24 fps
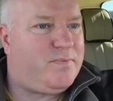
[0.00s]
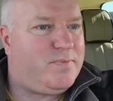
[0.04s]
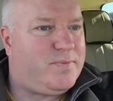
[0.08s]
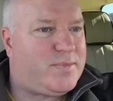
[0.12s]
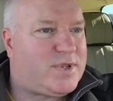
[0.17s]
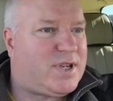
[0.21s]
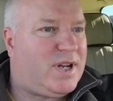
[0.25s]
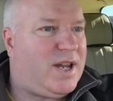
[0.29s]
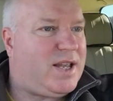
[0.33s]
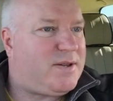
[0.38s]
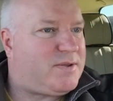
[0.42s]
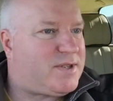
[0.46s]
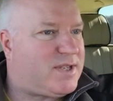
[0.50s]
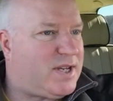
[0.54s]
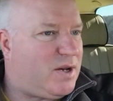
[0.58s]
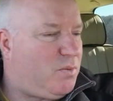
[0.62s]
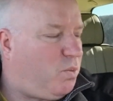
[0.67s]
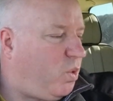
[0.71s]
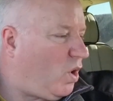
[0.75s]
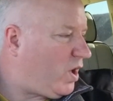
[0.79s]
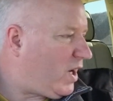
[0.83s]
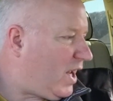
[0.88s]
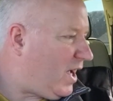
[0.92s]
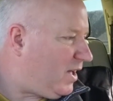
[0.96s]
So let's see,
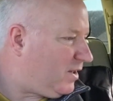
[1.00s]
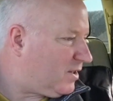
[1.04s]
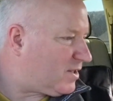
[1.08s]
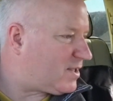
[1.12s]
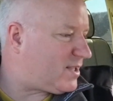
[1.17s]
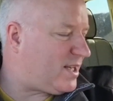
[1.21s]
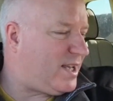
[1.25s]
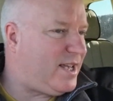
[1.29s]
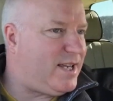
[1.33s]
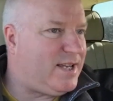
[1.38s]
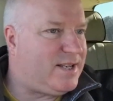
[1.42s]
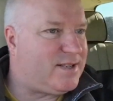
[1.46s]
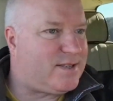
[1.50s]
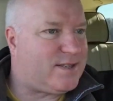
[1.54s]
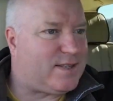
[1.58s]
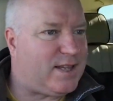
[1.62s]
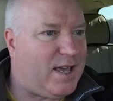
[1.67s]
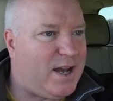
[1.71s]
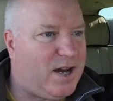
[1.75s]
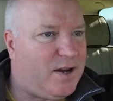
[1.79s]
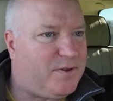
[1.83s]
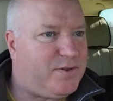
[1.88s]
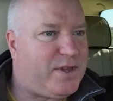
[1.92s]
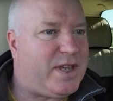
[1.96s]
what else is there?